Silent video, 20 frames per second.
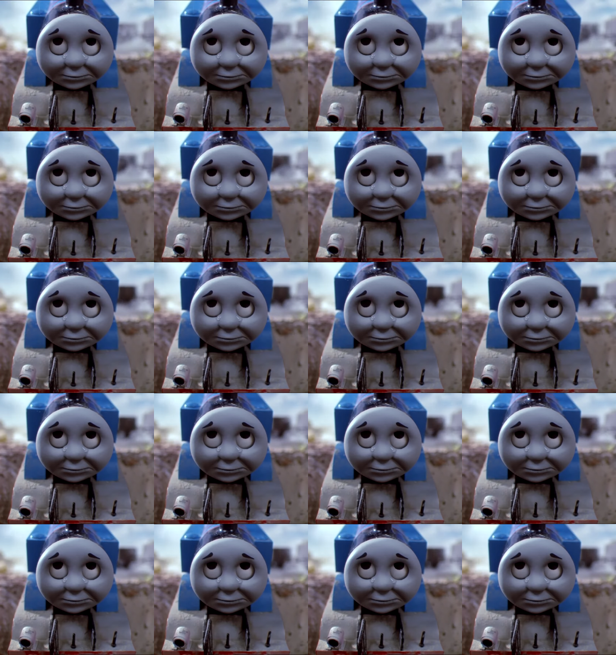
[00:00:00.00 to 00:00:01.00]

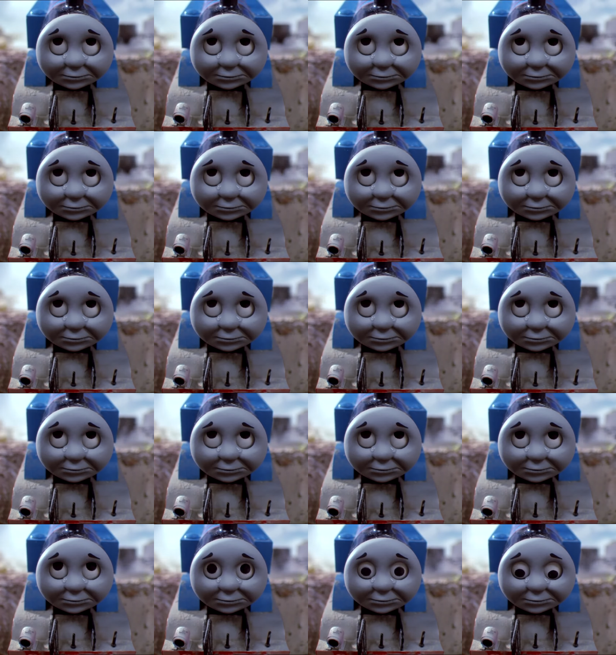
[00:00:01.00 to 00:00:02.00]

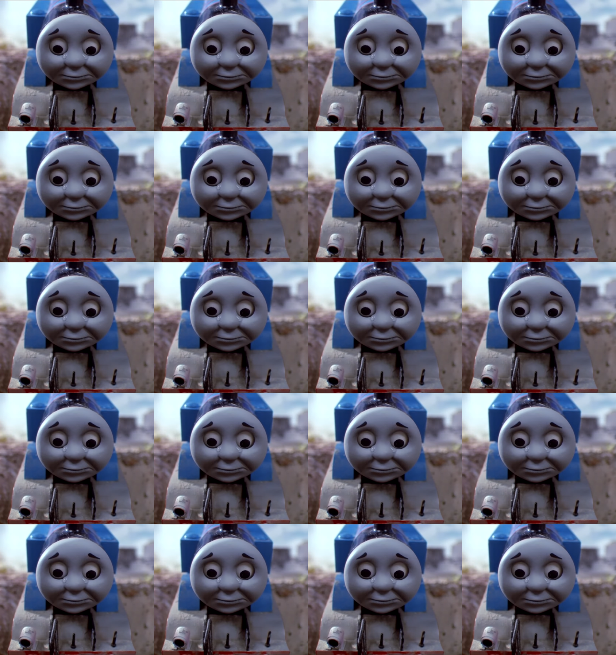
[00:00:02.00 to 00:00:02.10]
[no speech]